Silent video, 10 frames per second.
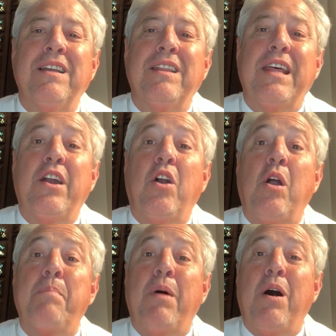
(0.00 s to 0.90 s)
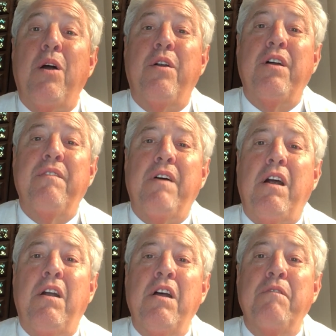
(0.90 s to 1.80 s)
that are a part of
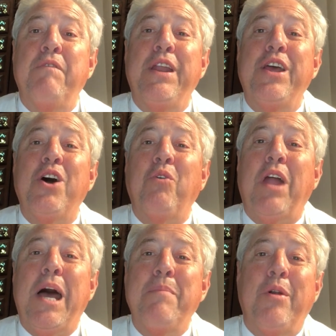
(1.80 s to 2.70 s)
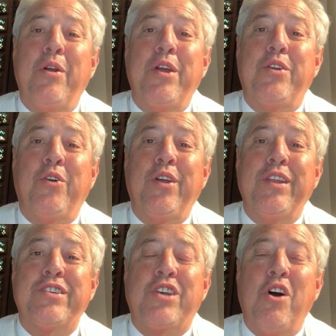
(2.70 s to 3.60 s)
our video library during
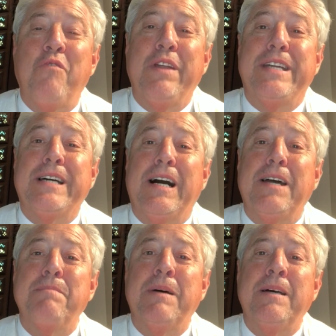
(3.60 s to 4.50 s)
this COVID time.